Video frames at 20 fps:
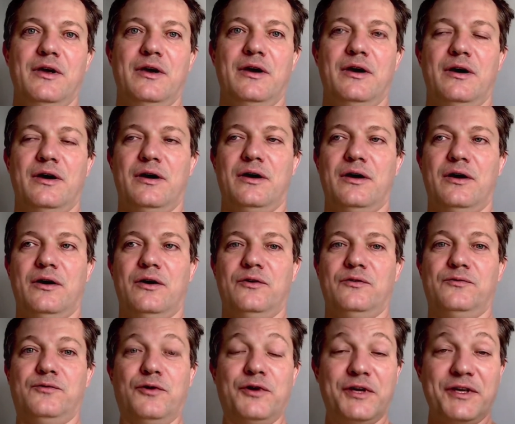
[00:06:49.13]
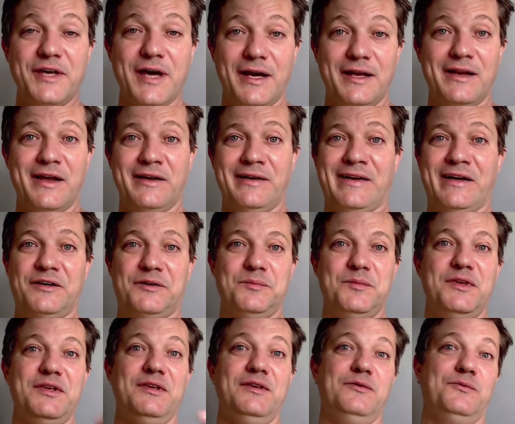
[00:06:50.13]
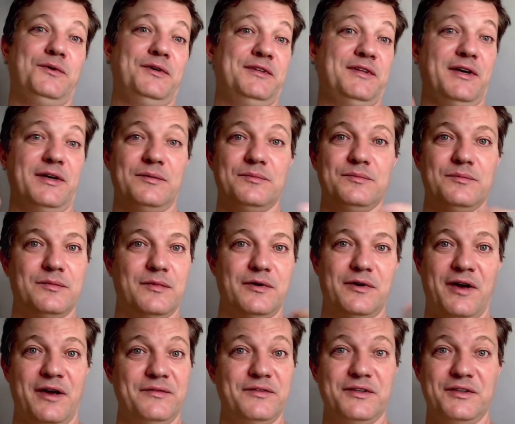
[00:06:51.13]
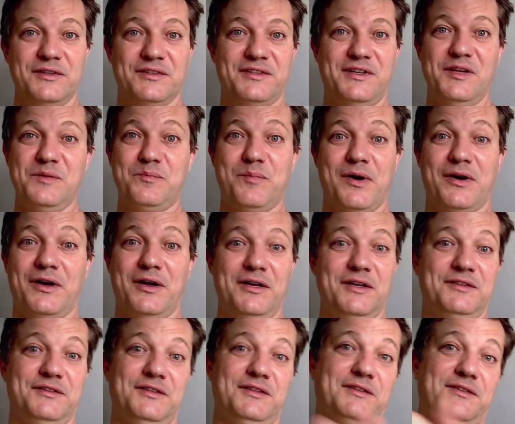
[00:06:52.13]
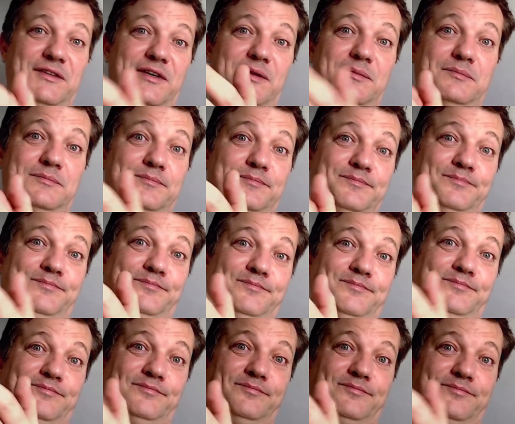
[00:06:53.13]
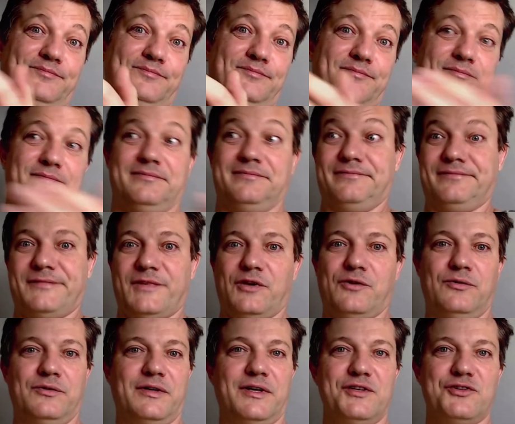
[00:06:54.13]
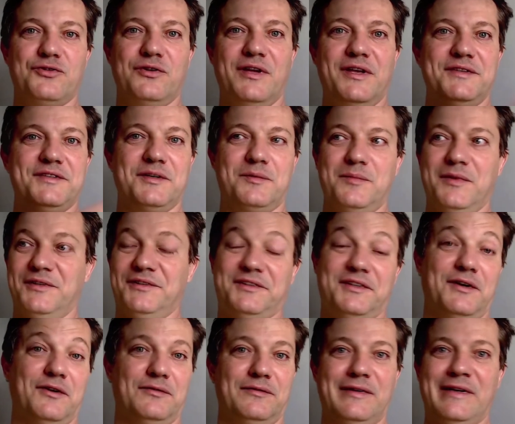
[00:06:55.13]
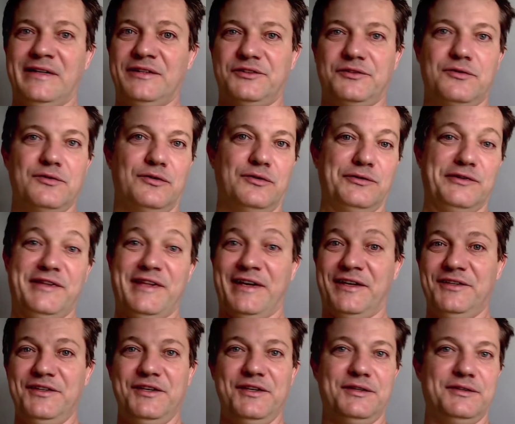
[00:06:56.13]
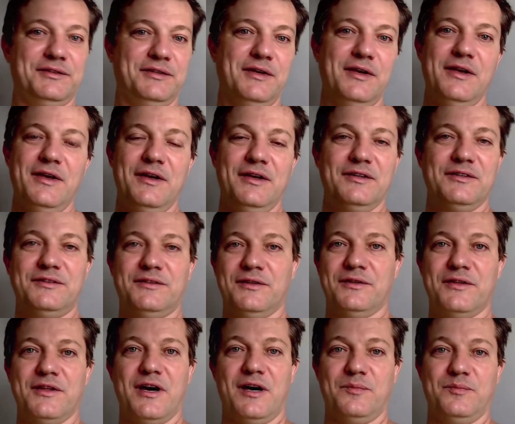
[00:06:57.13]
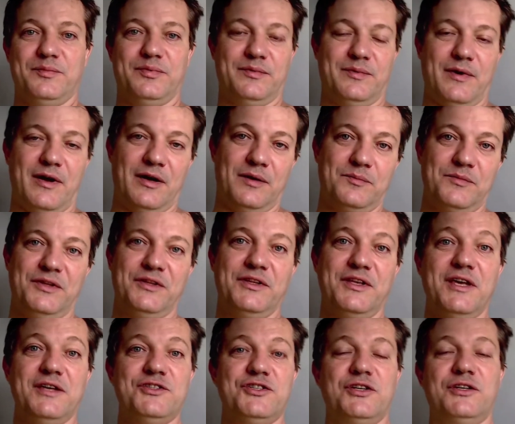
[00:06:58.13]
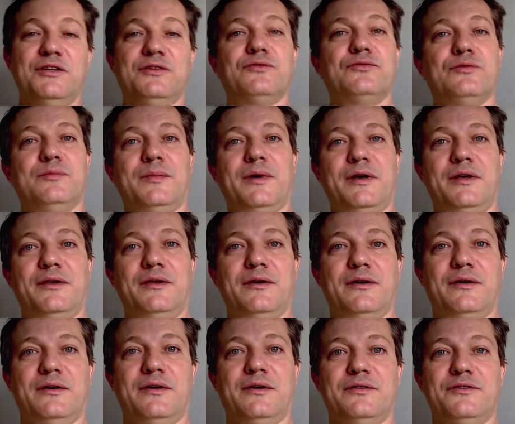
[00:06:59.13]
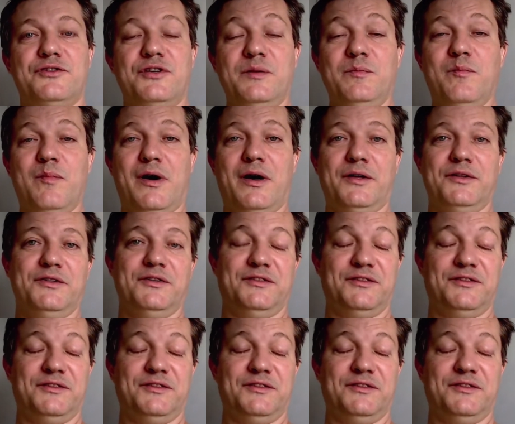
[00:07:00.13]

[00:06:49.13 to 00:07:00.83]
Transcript: Uh, for a guy like, like me, when I'm uh, having a sleep paralysis, I'm congratulating myself. Let's go techniques. Stand up. I'm engaging into my uh, dream body.